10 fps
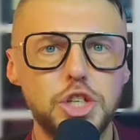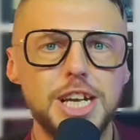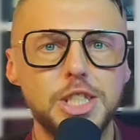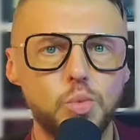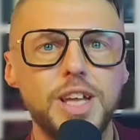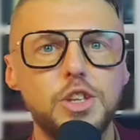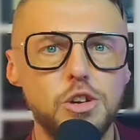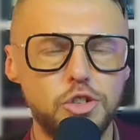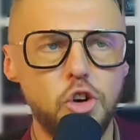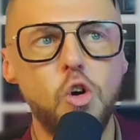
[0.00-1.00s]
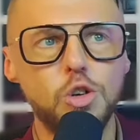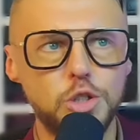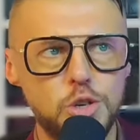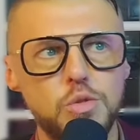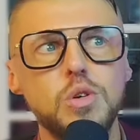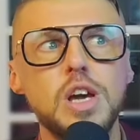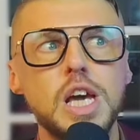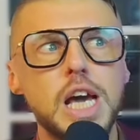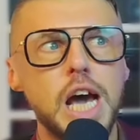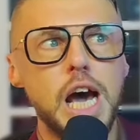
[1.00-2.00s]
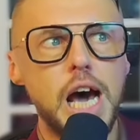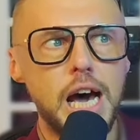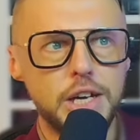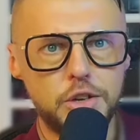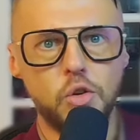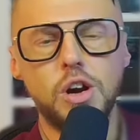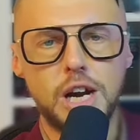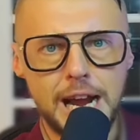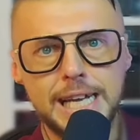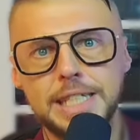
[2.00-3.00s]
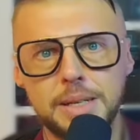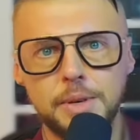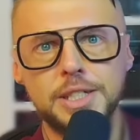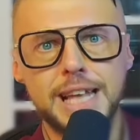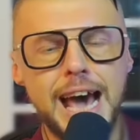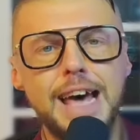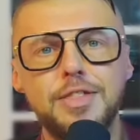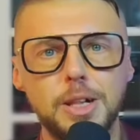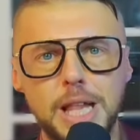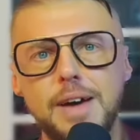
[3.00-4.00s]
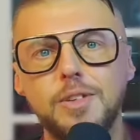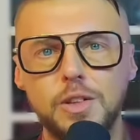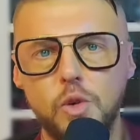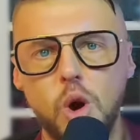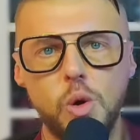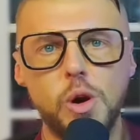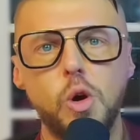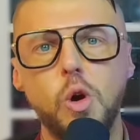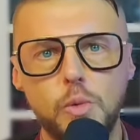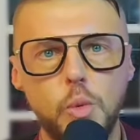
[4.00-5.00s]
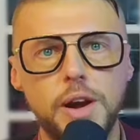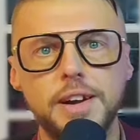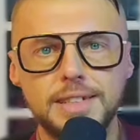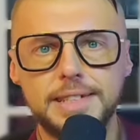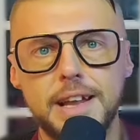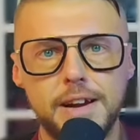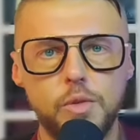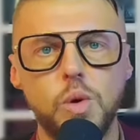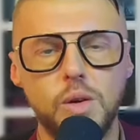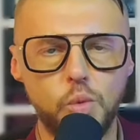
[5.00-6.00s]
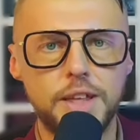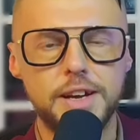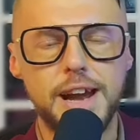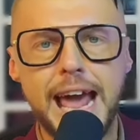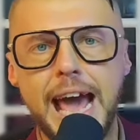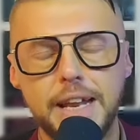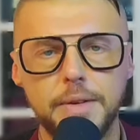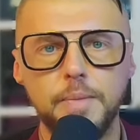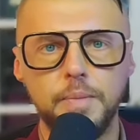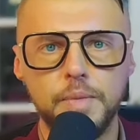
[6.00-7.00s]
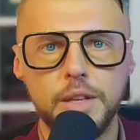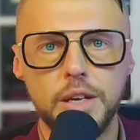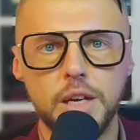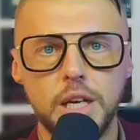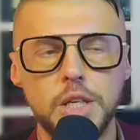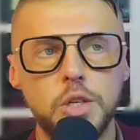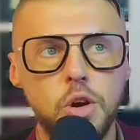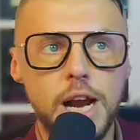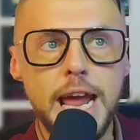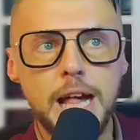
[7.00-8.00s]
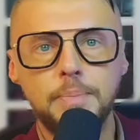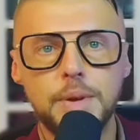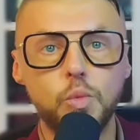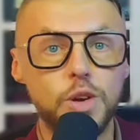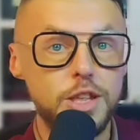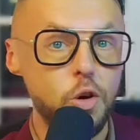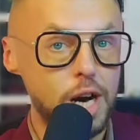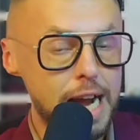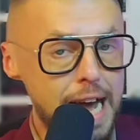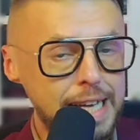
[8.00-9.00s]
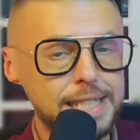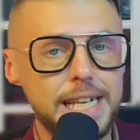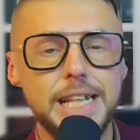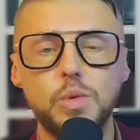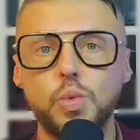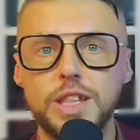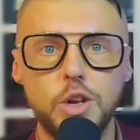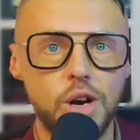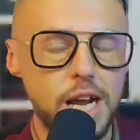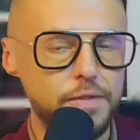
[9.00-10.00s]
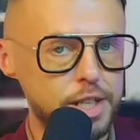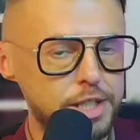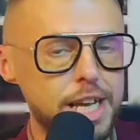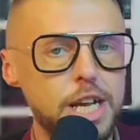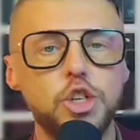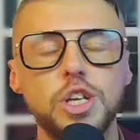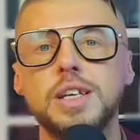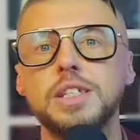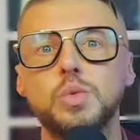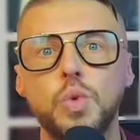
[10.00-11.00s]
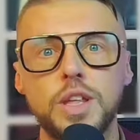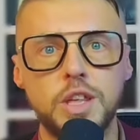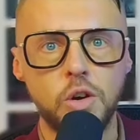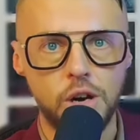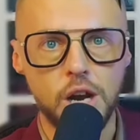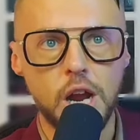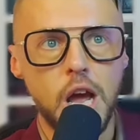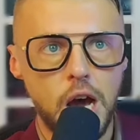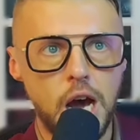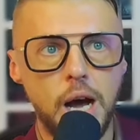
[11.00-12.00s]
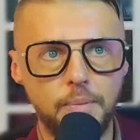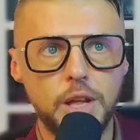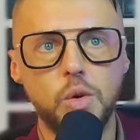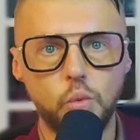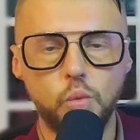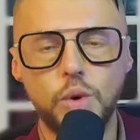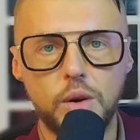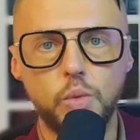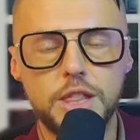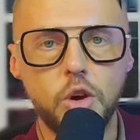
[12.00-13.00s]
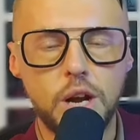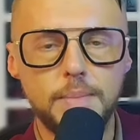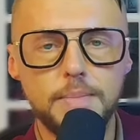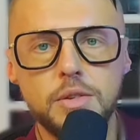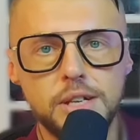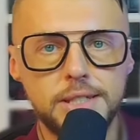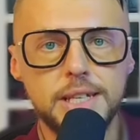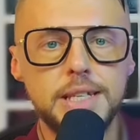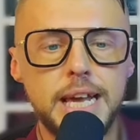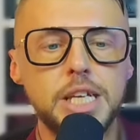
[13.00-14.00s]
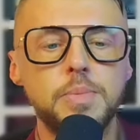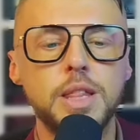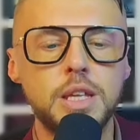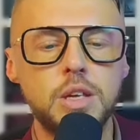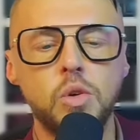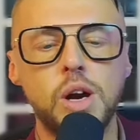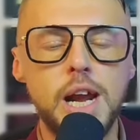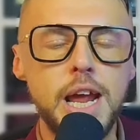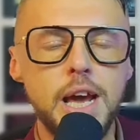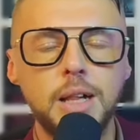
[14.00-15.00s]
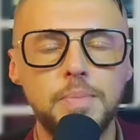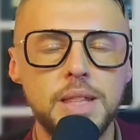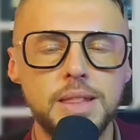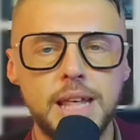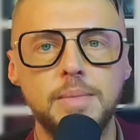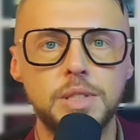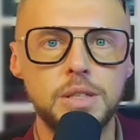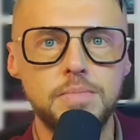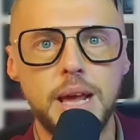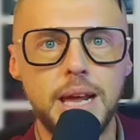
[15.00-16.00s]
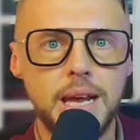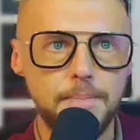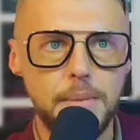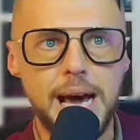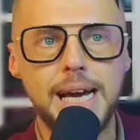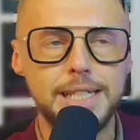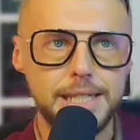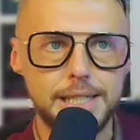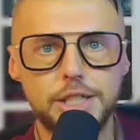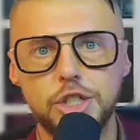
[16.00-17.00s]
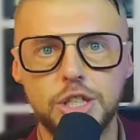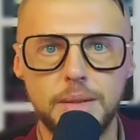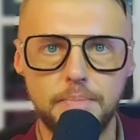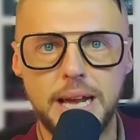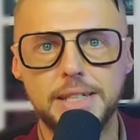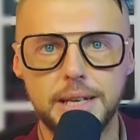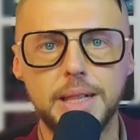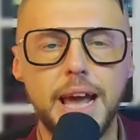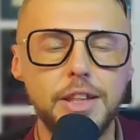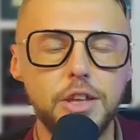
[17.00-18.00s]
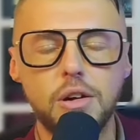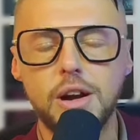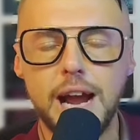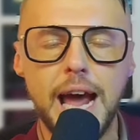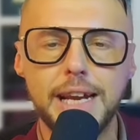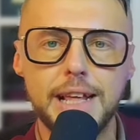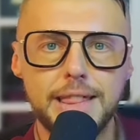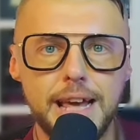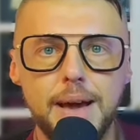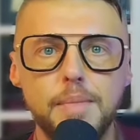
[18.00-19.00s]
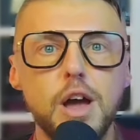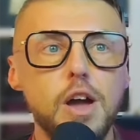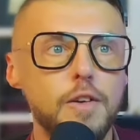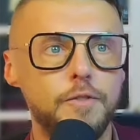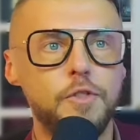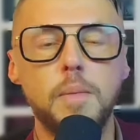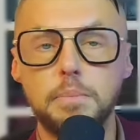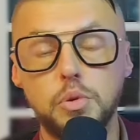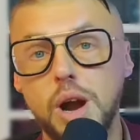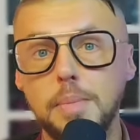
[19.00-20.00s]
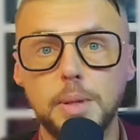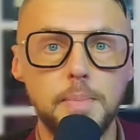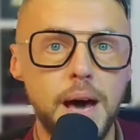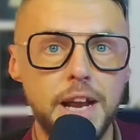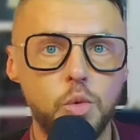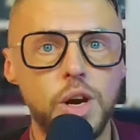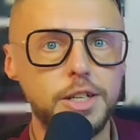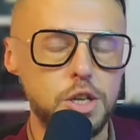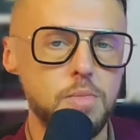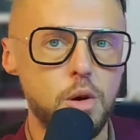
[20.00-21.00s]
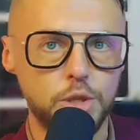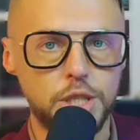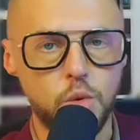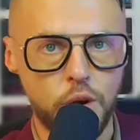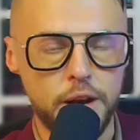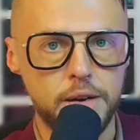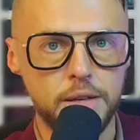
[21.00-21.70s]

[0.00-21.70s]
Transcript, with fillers: is when you talk to uh, your customers at the level of, or, of awareness they're, where they're at. You're helping with your content, with your conversations, with your um, with your community engagement. You are helping them to make a buying decision, basically, and you're guiding them from problem unaware to most aware.